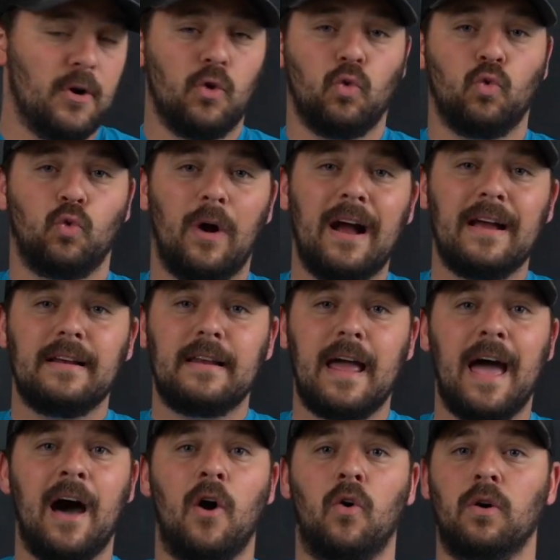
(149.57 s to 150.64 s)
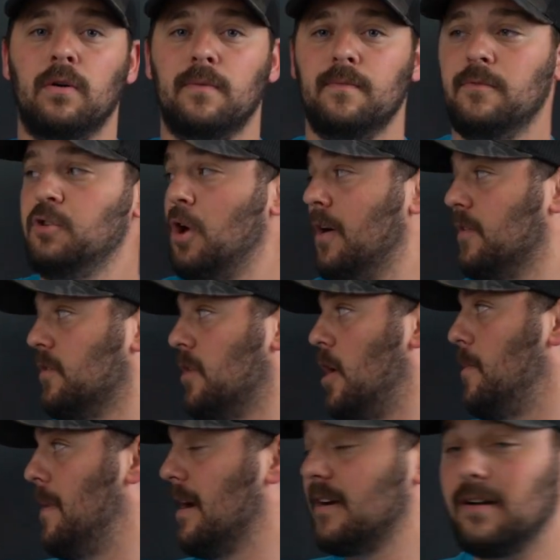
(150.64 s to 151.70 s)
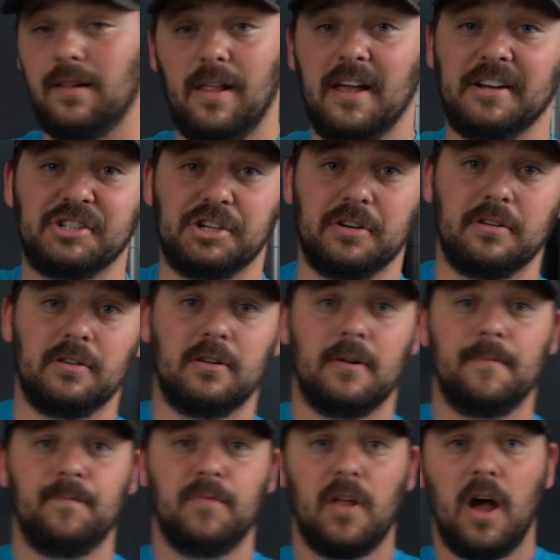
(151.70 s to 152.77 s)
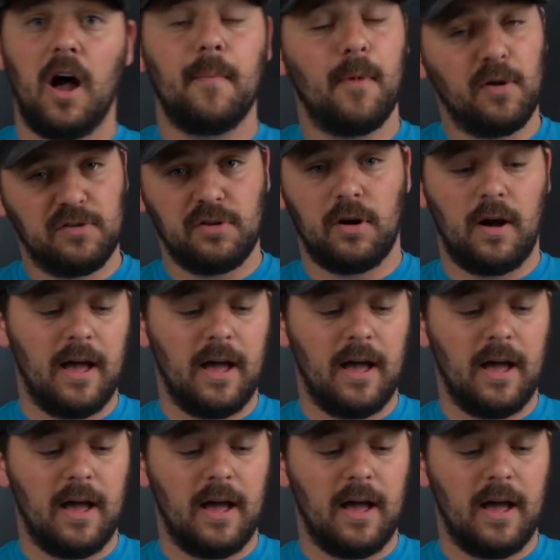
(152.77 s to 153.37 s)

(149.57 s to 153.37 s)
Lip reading: right now, y'all saw my collection. Most of y'all